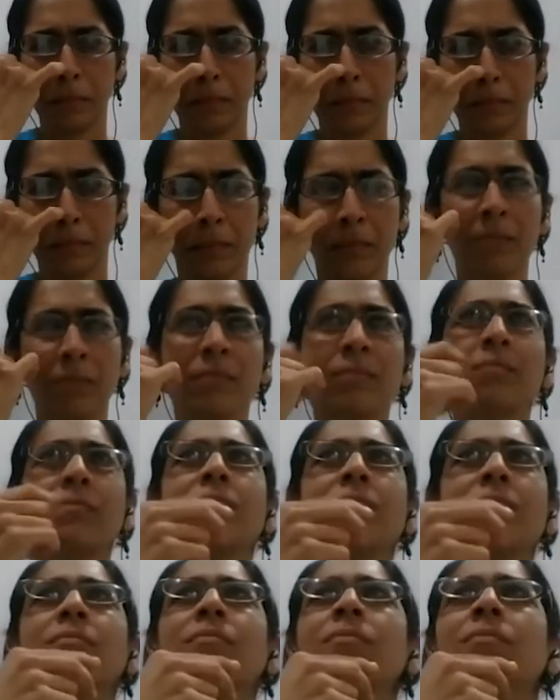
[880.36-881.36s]

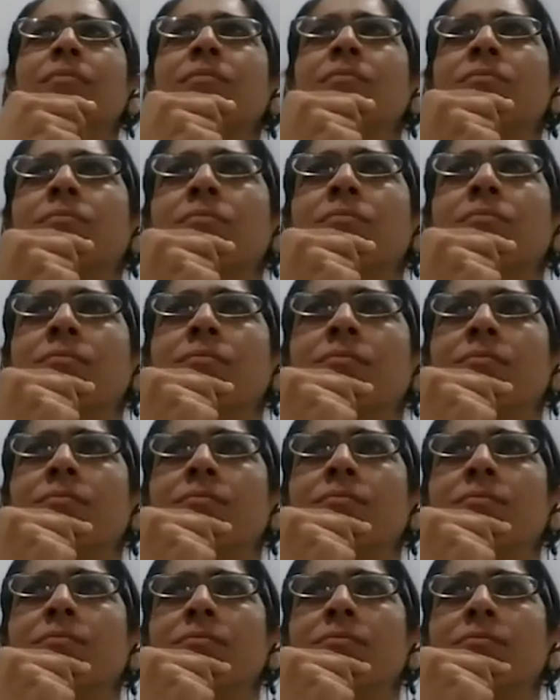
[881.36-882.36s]

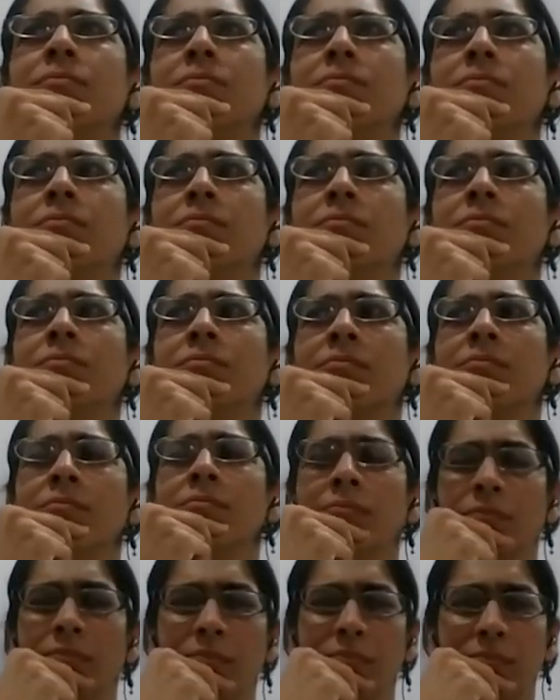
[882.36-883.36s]

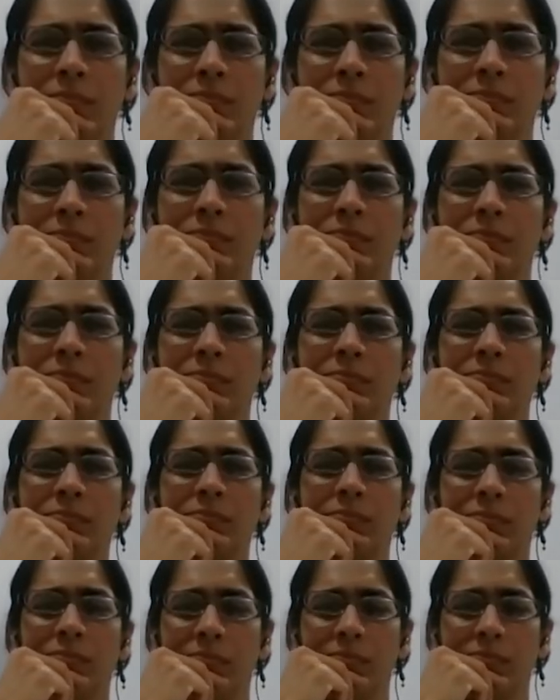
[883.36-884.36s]

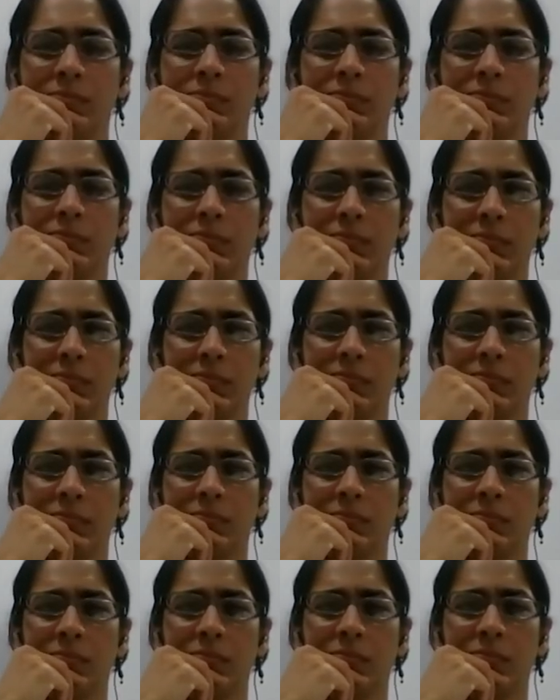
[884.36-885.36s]

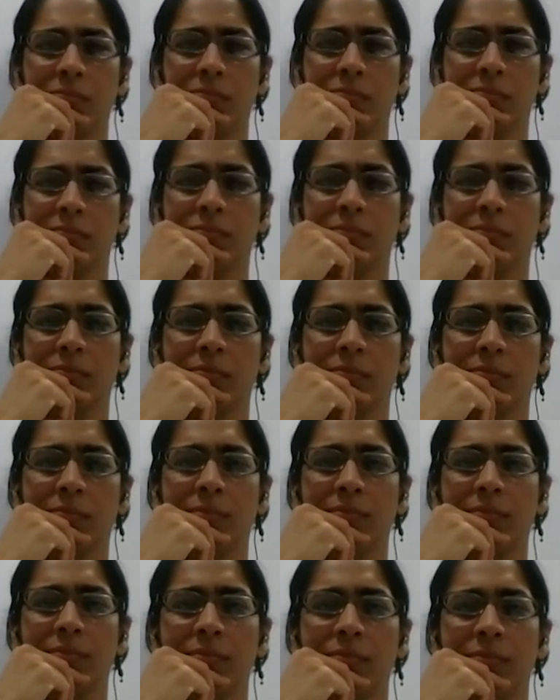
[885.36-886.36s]

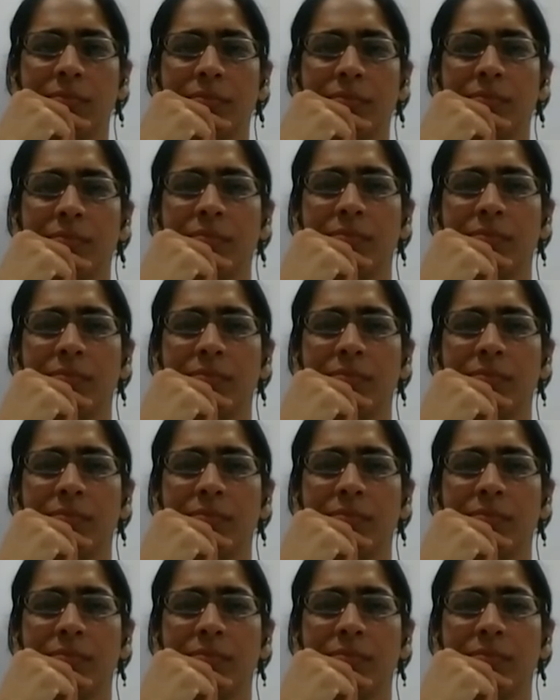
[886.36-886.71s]
This person isn't speaking.